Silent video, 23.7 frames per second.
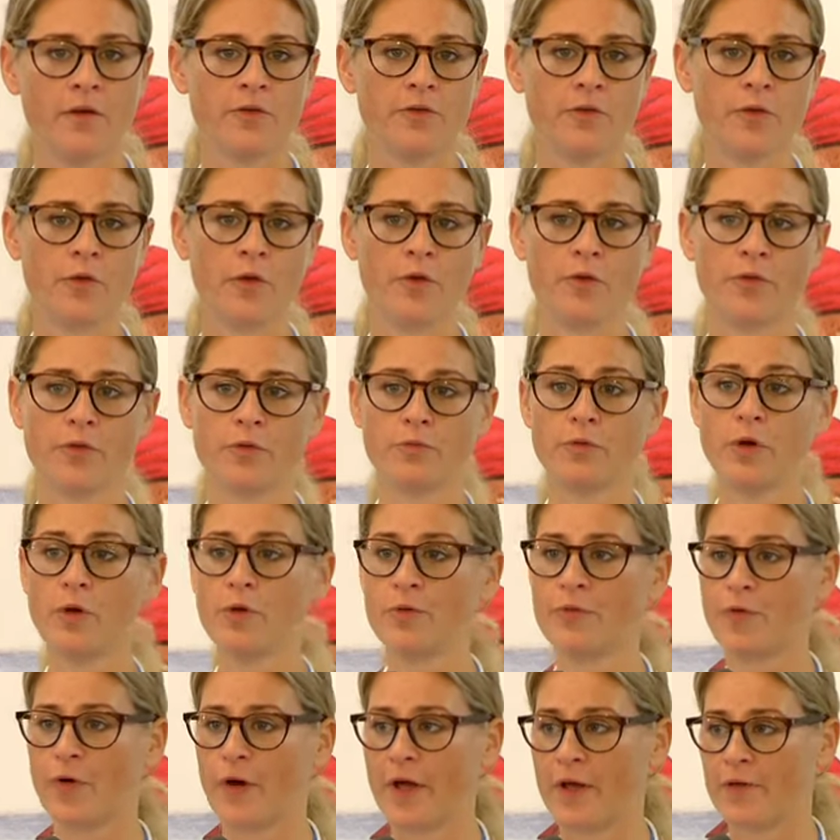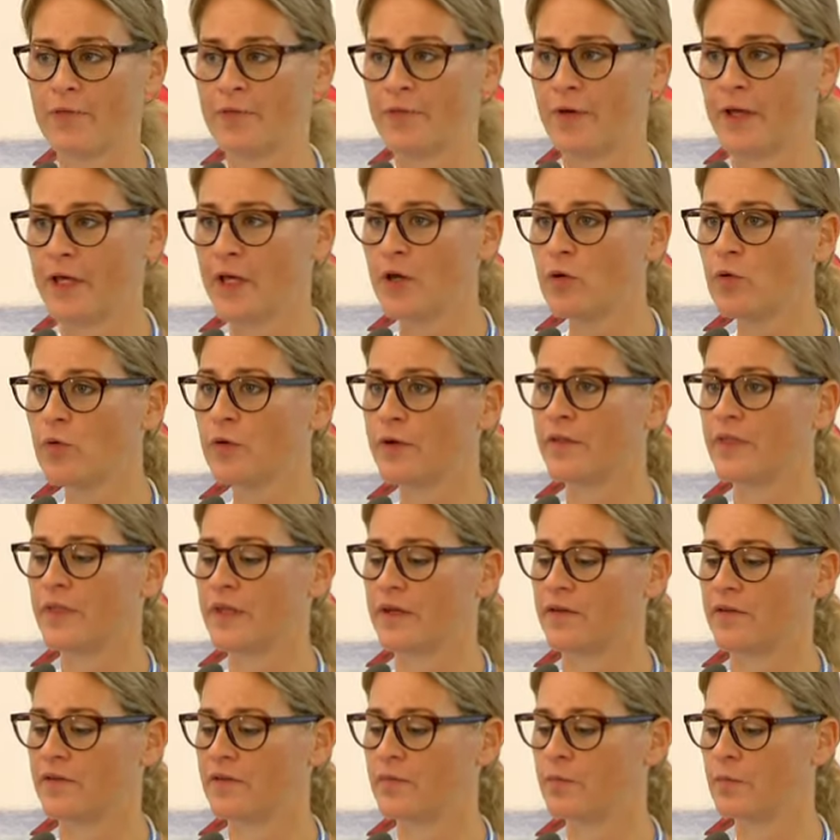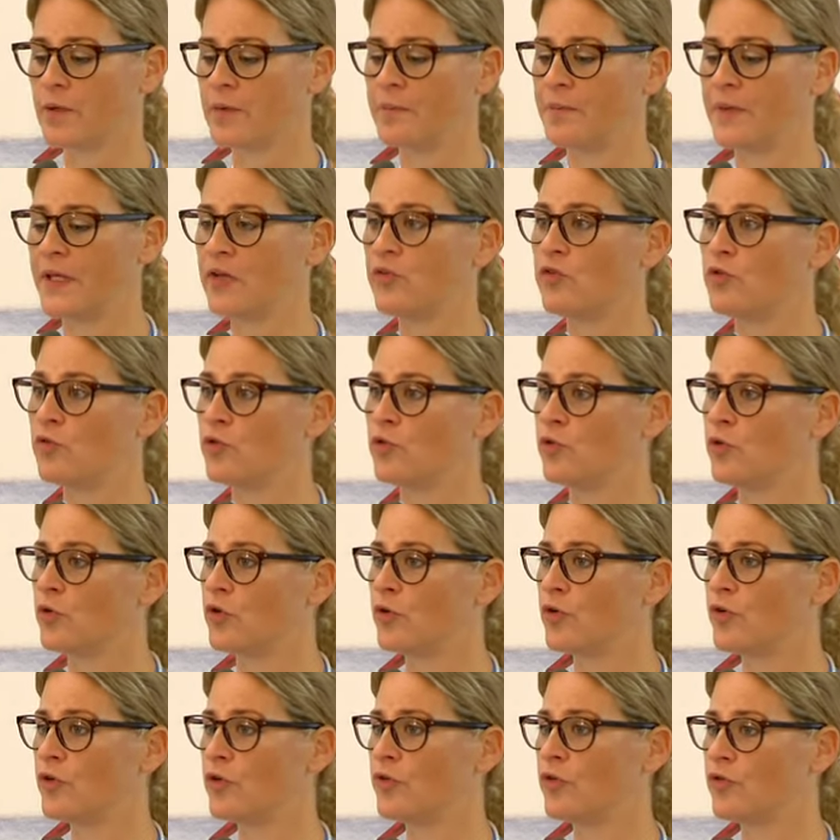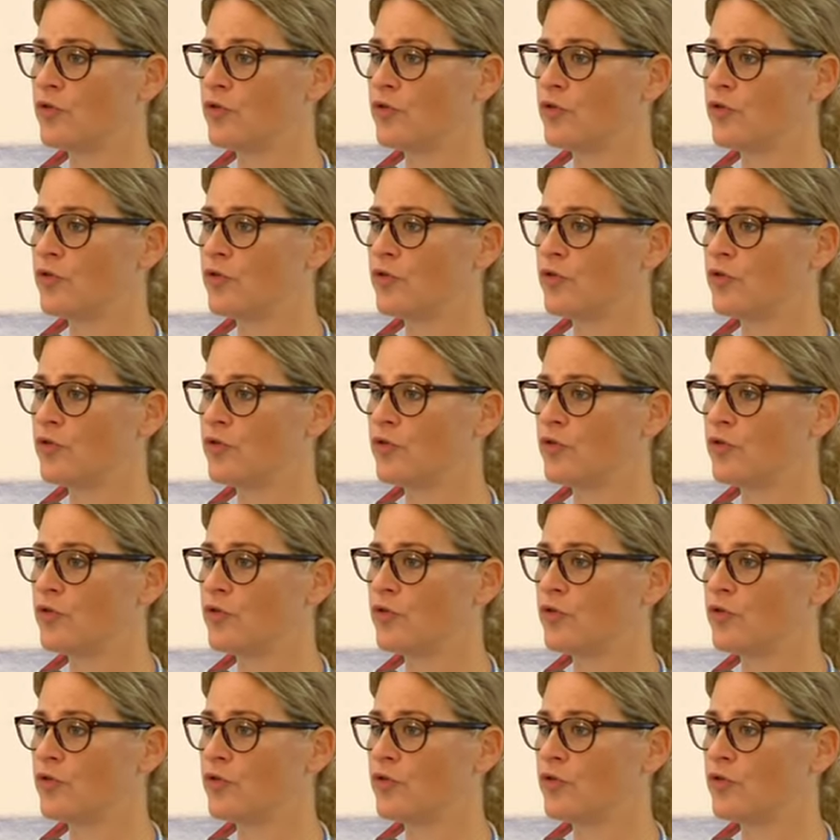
So the role for FAO in this will be to